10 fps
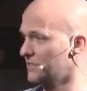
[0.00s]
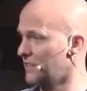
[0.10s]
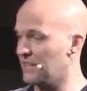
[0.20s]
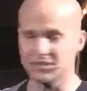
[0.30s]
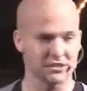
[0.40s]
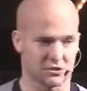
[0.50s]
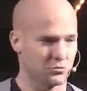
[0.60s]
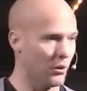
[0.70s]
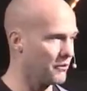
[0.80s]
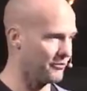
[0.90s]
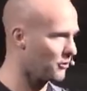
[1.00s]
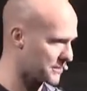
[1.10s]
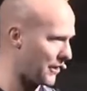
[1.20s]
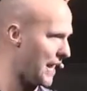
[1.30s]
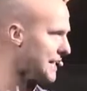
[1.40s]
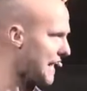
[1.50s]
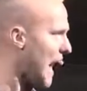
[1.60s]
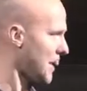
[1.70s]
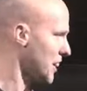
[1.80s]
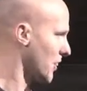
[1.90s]
He's just throwing folks out. Hey, get
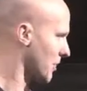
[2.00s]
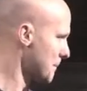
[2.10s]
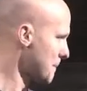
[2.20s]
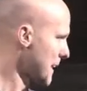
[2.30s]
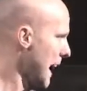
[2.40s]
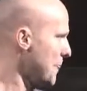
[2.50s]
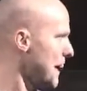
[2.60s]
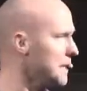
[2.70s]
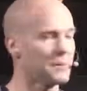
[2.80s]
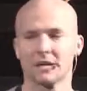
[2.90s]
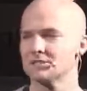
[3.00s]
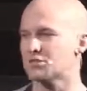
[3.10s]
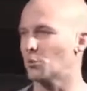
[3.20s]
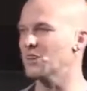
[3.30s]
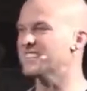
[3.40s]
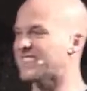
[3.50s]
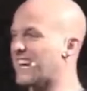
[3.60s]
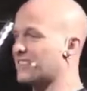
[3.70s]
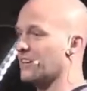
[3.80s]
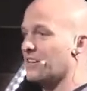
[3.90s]
out of here. And then he begins to really
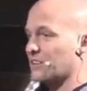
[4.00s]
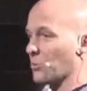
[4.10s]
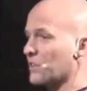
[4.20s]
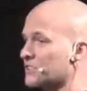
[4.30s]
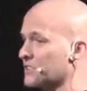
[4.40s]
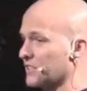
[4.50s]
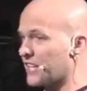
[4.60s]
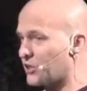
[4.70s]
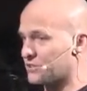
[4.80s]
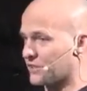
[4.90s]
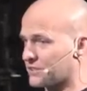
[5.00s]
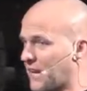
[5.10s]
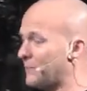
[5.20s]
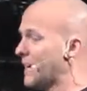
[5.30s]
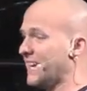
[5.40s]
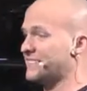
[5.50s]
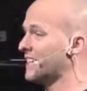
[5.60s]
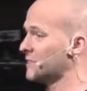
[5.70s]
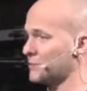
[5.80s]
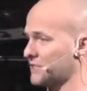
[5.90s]
take the, the religious leaders of the time. He
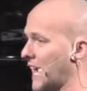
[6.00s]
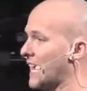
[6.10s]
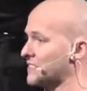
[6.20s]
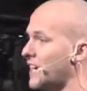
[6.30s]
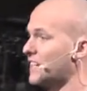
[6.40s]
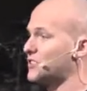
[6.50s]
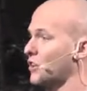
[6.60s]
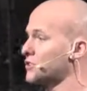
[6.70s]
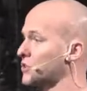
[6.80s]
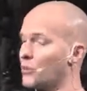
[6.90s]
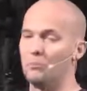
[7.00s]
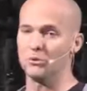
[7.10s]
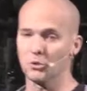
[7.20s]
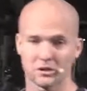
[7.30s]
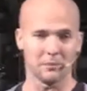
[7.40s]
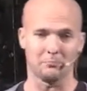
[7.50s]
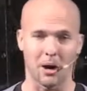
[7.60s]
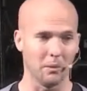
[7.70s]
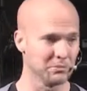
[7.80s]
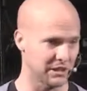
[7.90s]
takes them to task. He starts to rebuke them
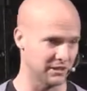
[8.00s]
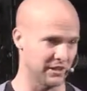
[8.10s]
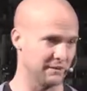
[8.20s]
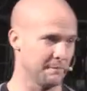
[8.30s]
publicly.